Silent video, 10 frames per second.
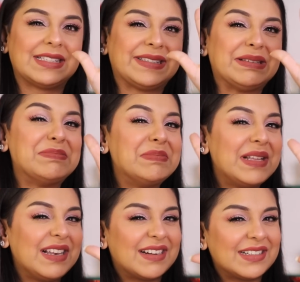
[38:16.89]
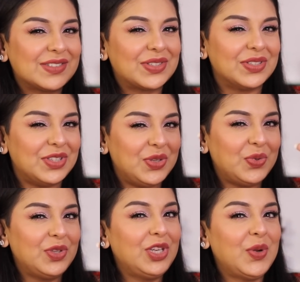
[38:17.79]
Similar to the new
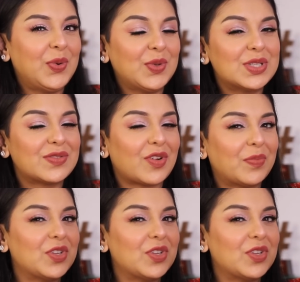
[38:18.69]
nudes from